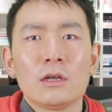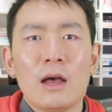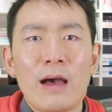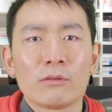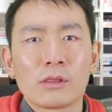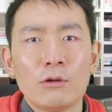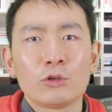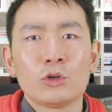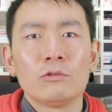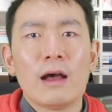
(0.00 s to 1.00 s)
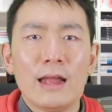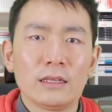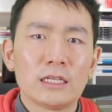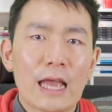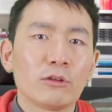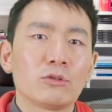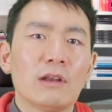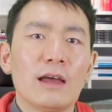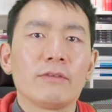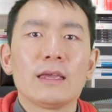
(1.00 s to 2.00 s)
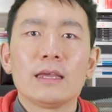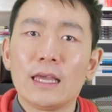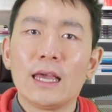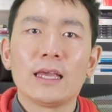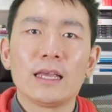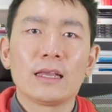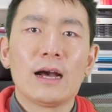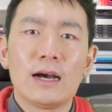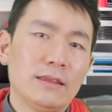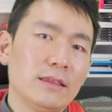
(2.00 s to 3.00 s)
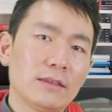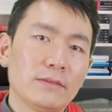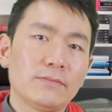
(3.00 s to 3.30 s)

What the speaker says: about social and outdoor life here in Ireland.